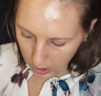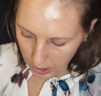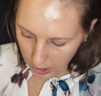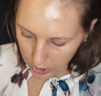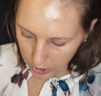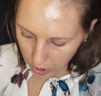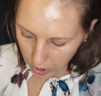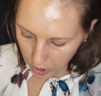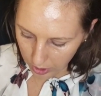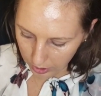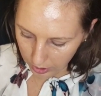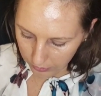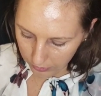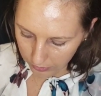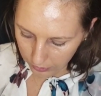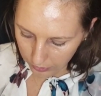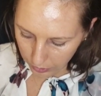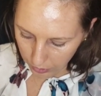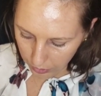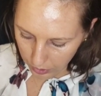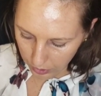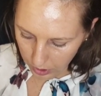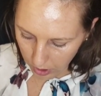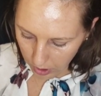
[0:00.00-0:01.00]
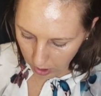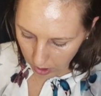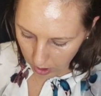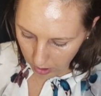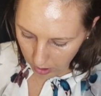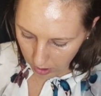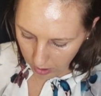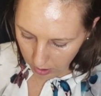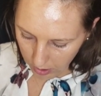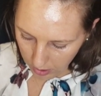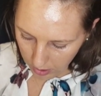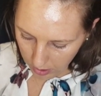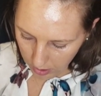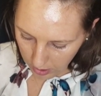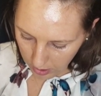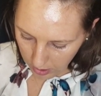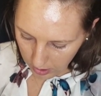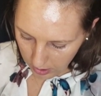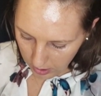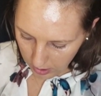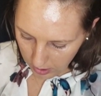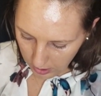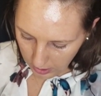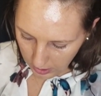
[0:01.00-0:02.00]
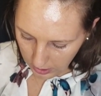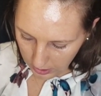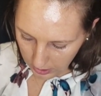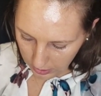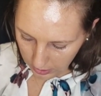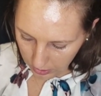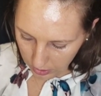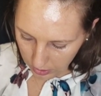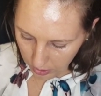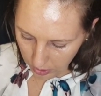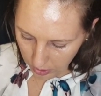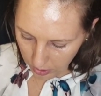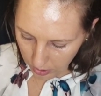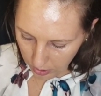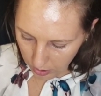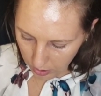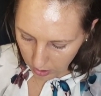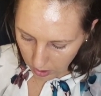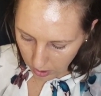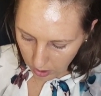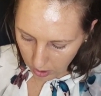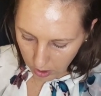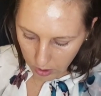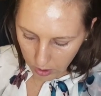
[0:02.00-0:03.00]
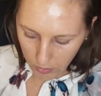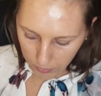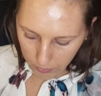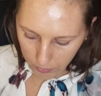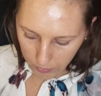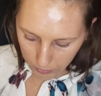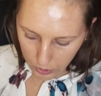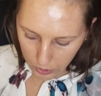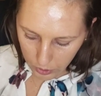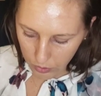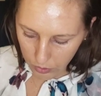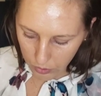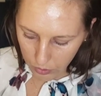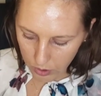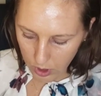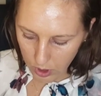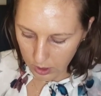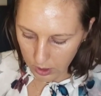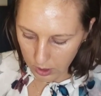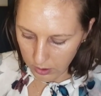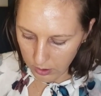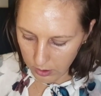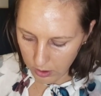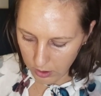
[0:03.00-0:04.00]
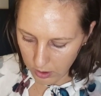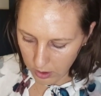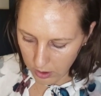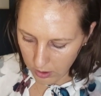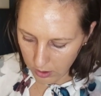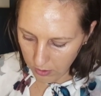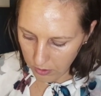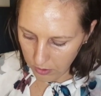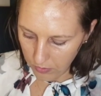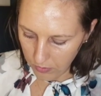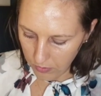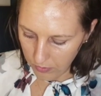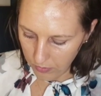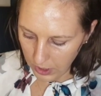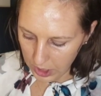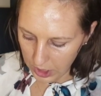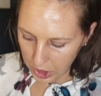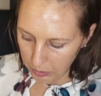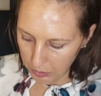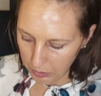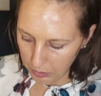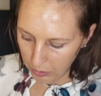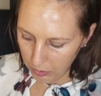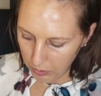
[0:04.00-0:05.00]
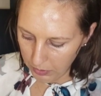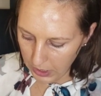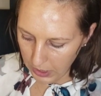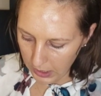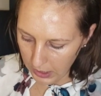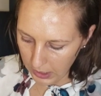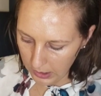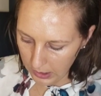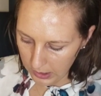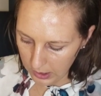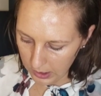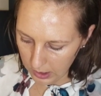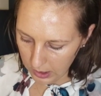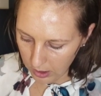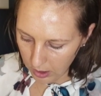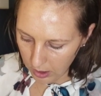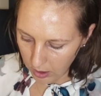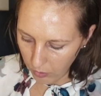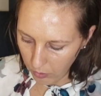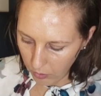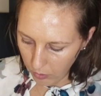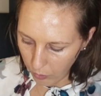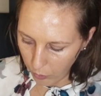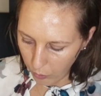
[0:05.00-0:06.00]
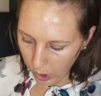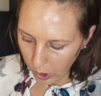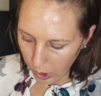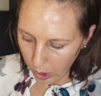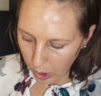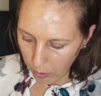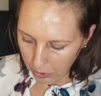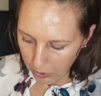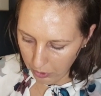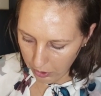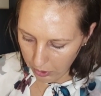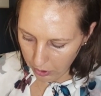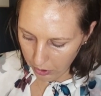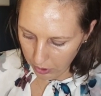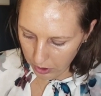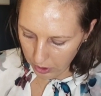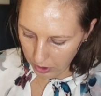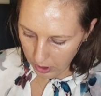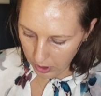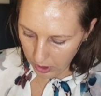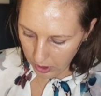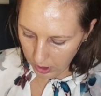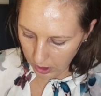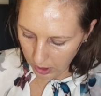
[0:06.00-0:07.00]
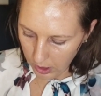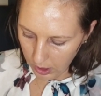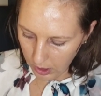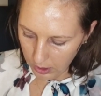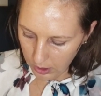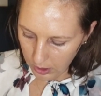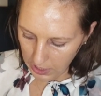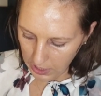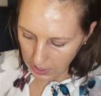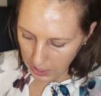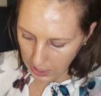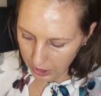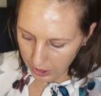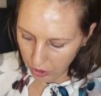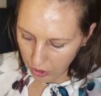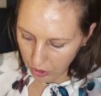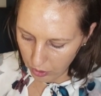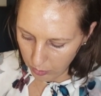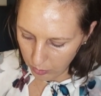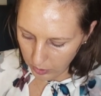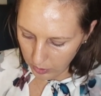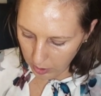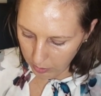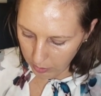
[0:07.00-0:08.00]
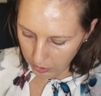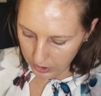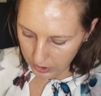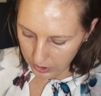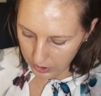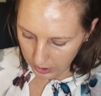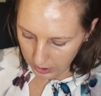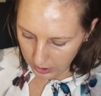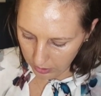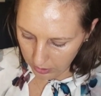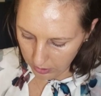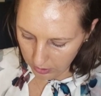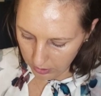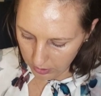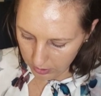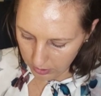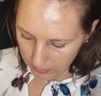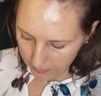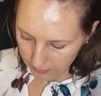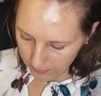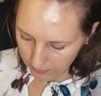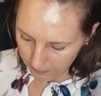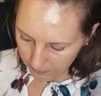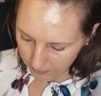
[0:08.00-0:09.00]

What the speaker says: hydraulic fluid are: answer, blue color, vegetable based, will burn, natural rubber seals.